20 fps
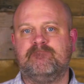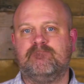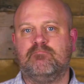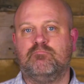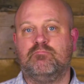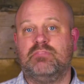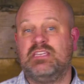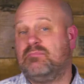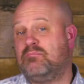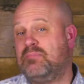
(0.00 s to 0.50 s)

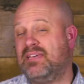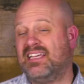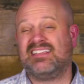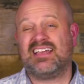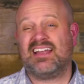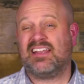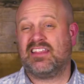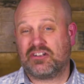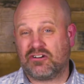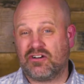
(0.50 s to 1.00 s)
Being picked
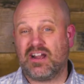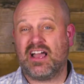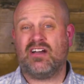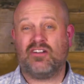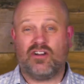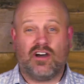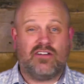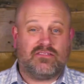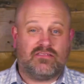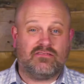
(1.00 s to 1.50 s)
out of the
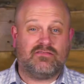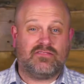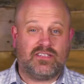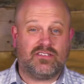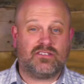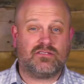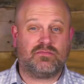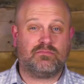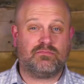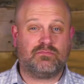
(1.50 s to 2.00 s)
crowd often
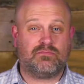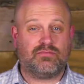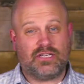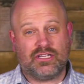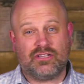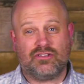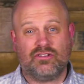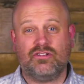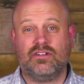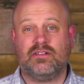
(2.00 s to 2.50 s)
feels pretty
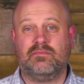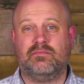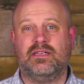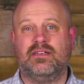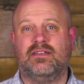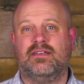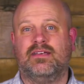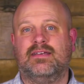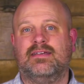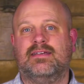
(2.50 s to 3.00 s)
good, but